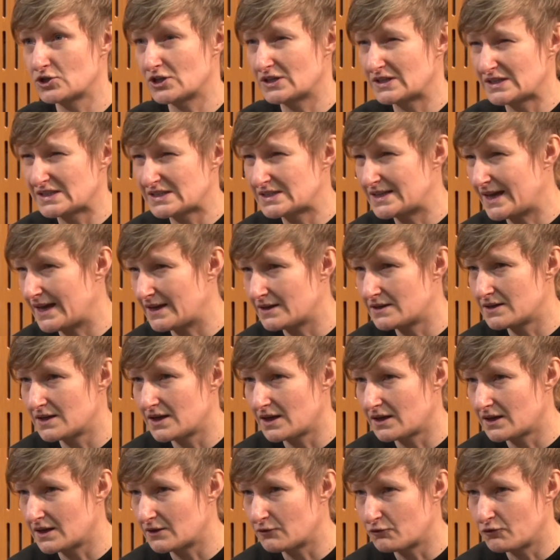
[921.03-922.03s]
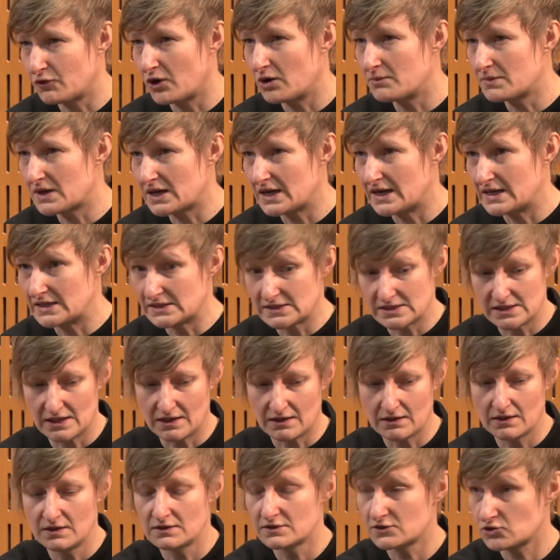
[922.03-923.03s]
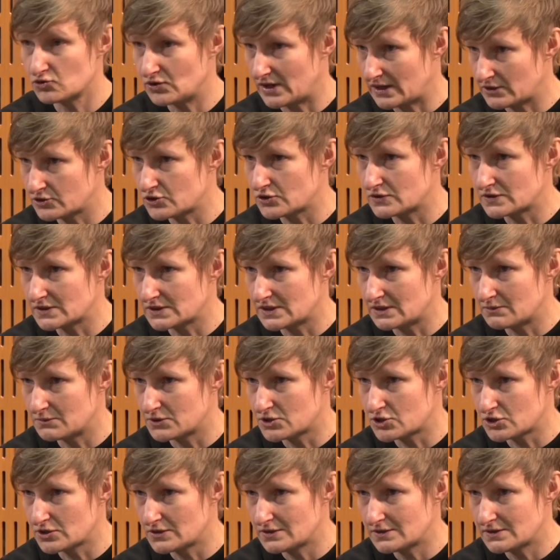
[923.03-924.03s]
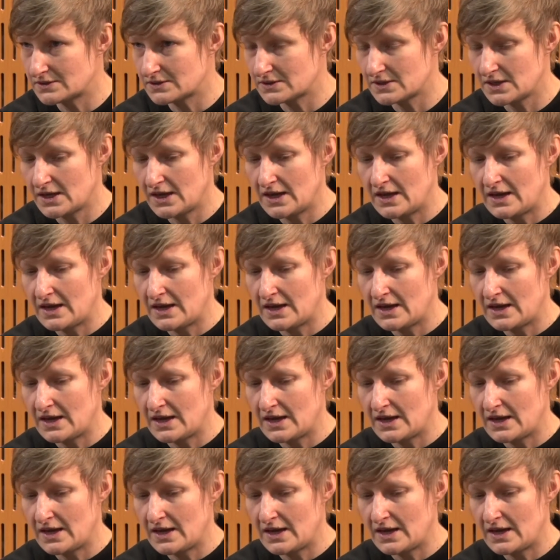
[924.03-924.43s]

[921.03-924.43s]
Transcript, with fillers: understanding and formalizing structures in images.